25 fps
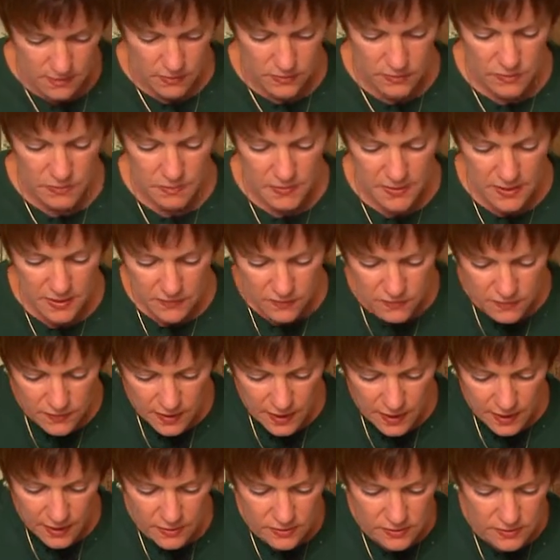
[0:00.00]
Those beef
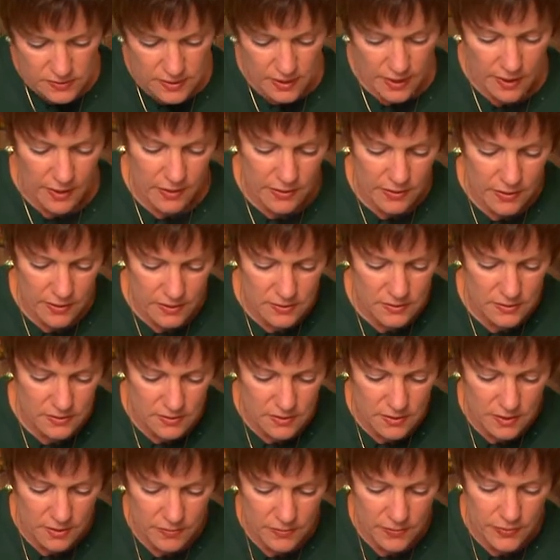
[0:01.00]
cows out at
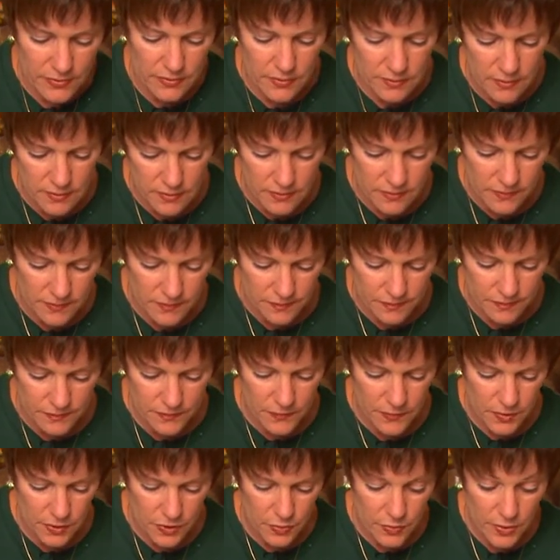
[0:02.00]
Stemple
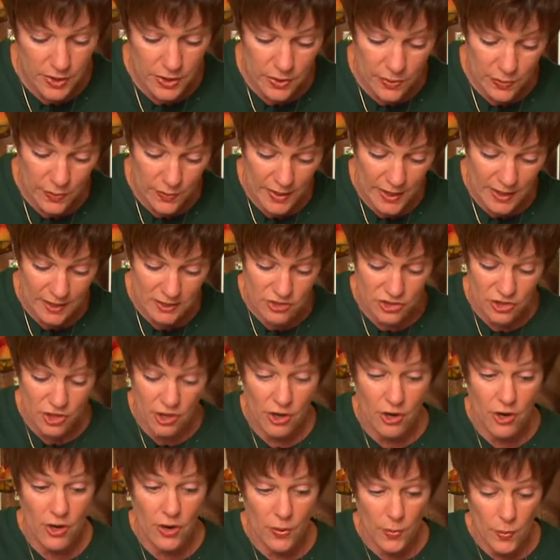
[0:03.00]
Creek Ranch
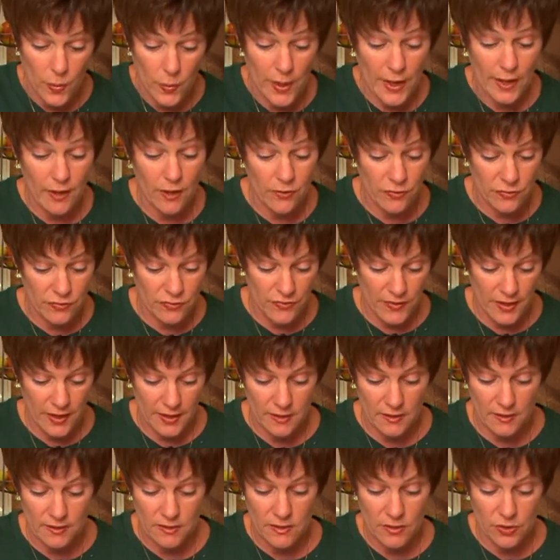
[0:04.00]
are well
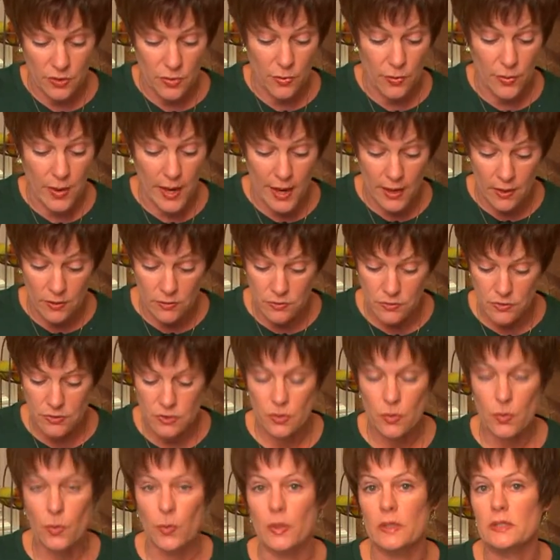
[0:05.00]
fed. The
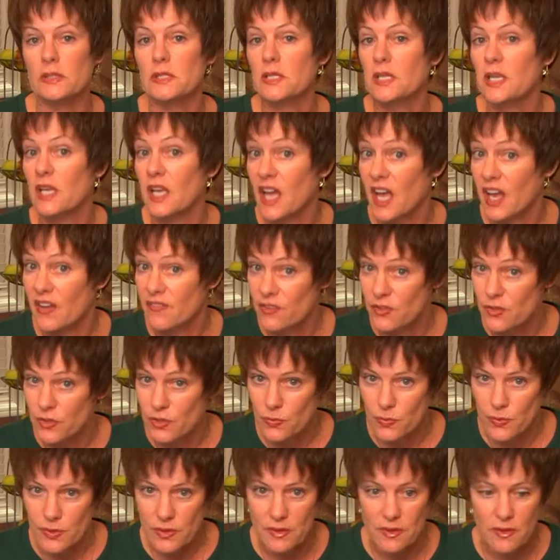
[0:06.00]
ground was
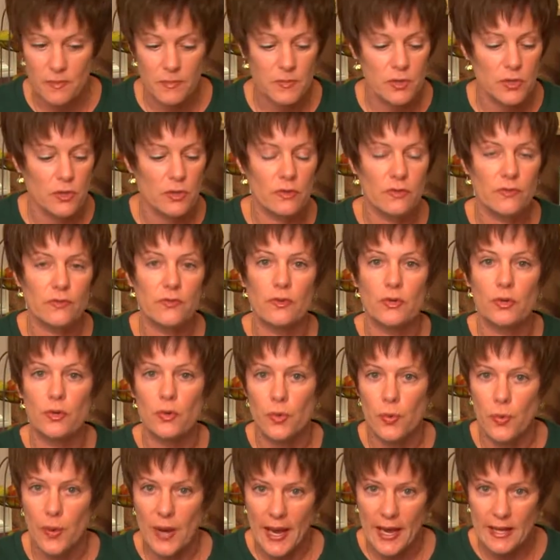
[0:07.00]
covered with beautiful
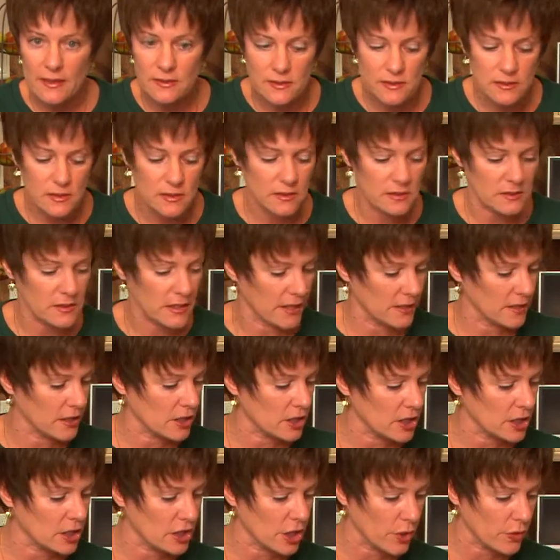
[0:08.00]
grasses
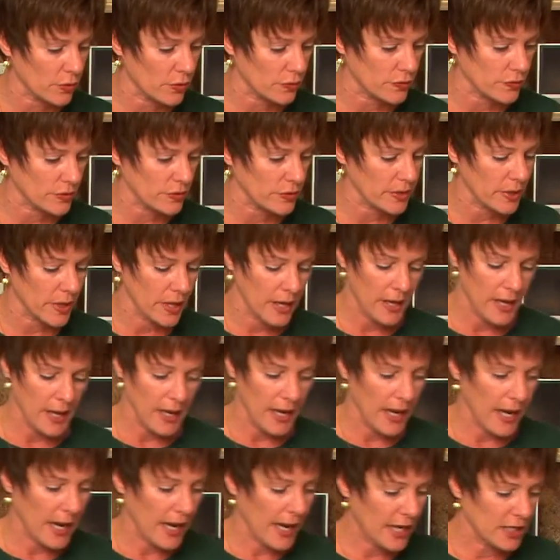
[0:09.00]
and clover,
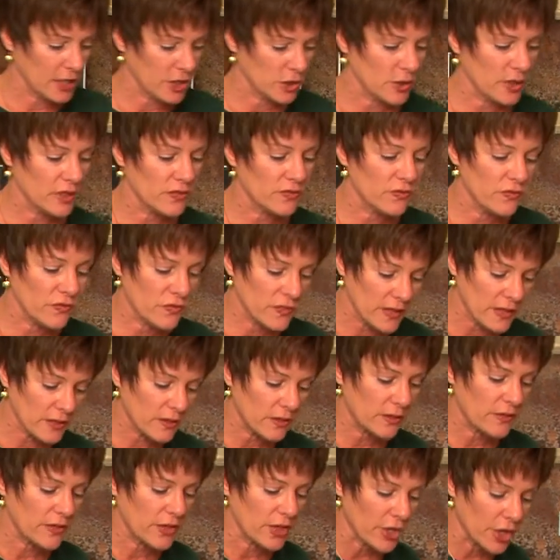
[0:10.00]
and you could
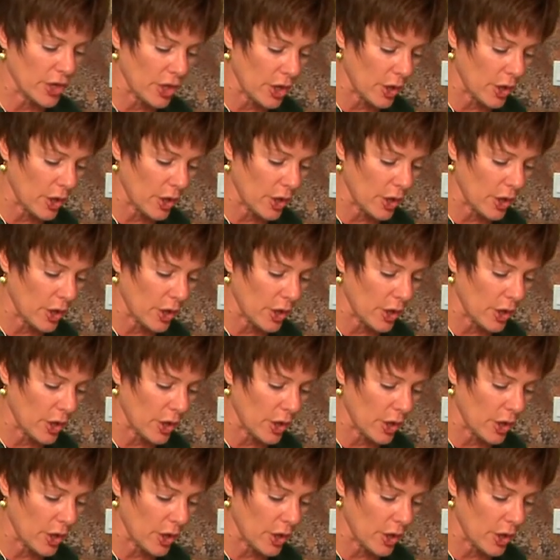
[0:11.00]
feel the